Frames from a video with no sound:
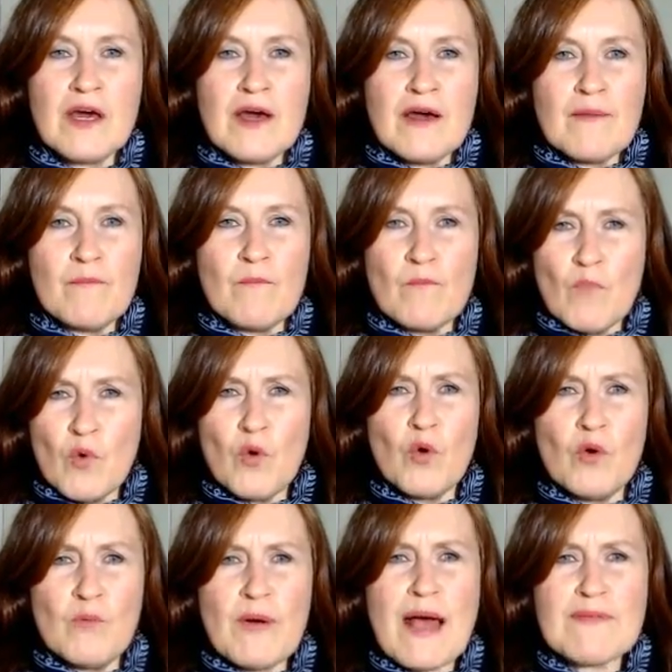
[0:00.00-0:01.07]

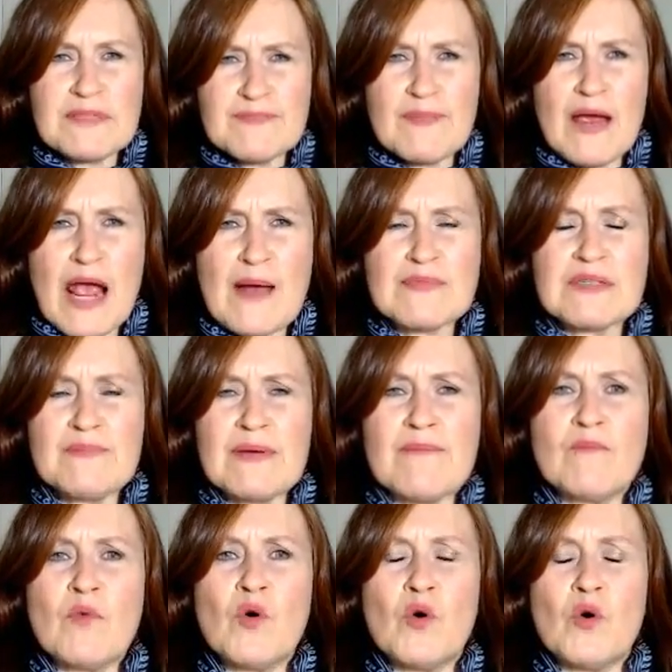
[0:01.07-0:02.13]
more, perhaps a bit
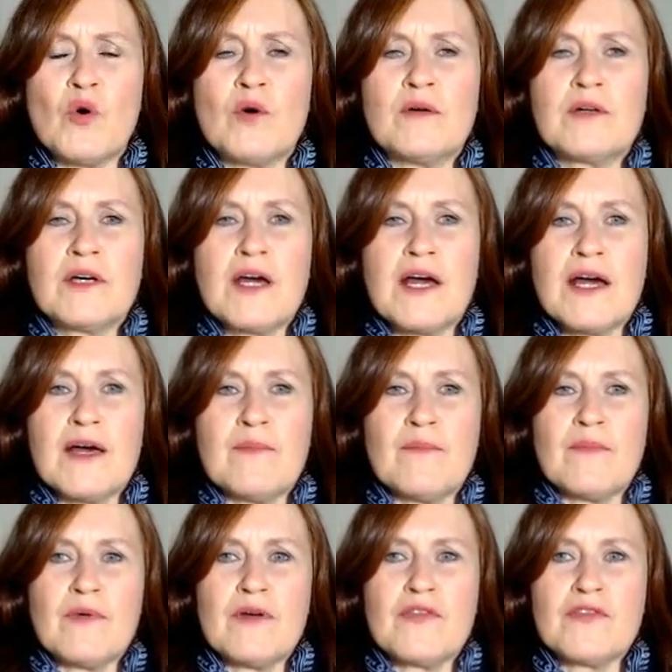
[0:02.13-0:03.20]
more
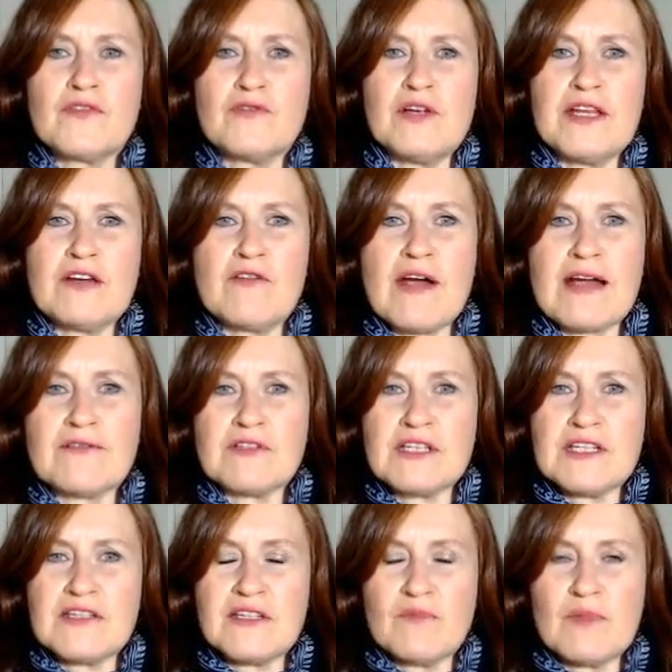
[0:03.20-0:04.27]
thoroughly
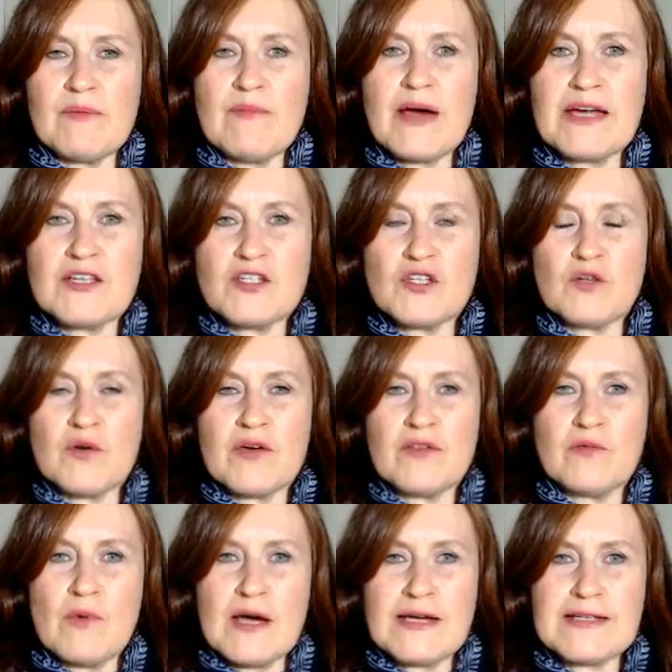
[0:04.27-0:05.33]
grounded than we might do
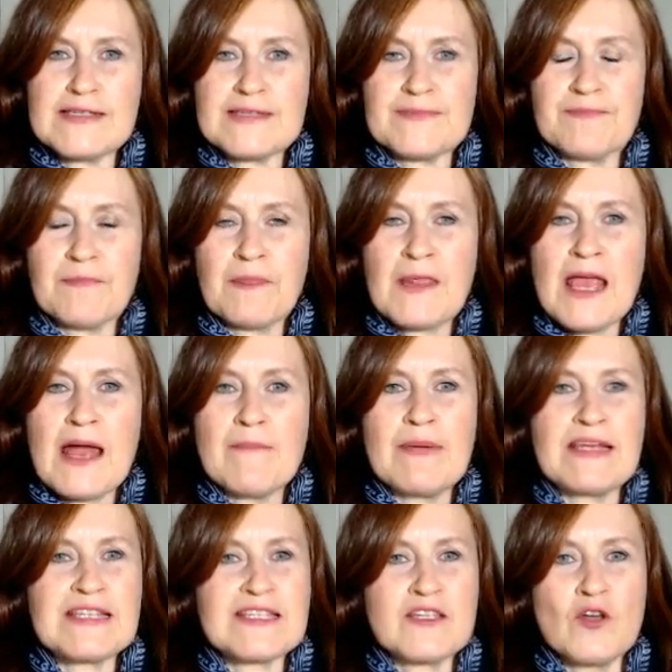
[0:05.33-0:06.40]
otherwise. But
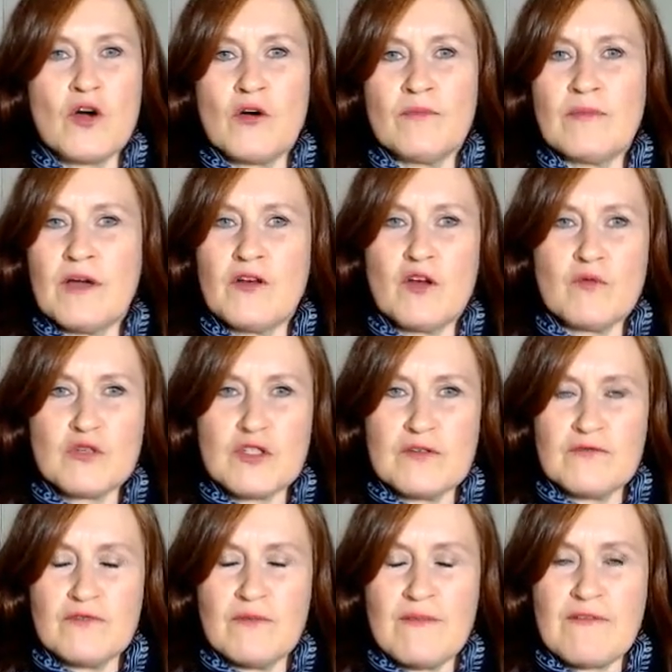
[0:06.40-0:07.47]
it's not an option
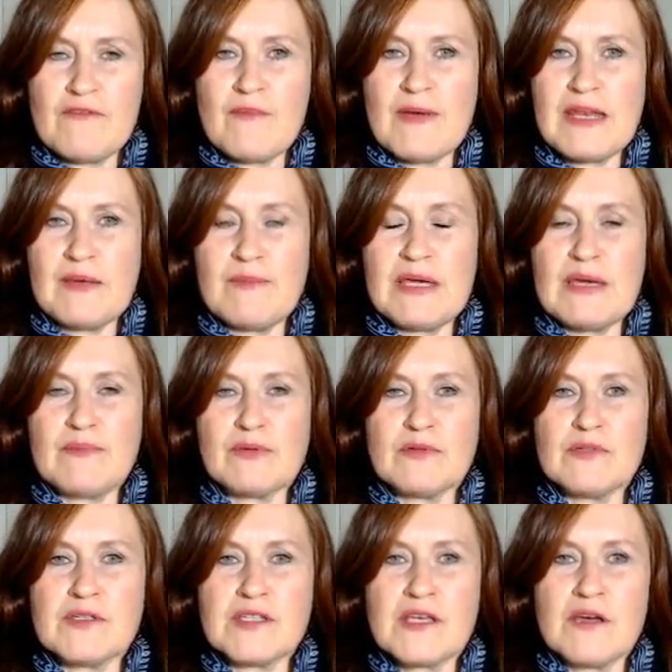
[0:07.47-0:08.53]
for many people,
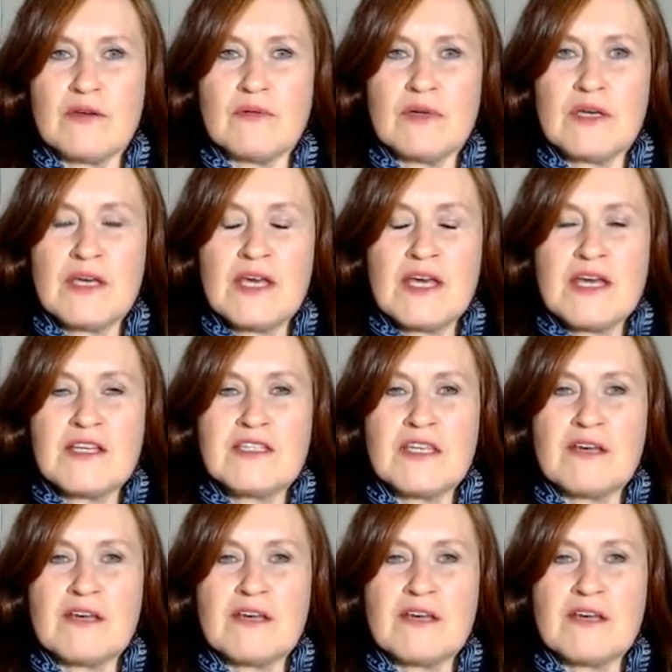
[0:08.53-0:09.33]
so a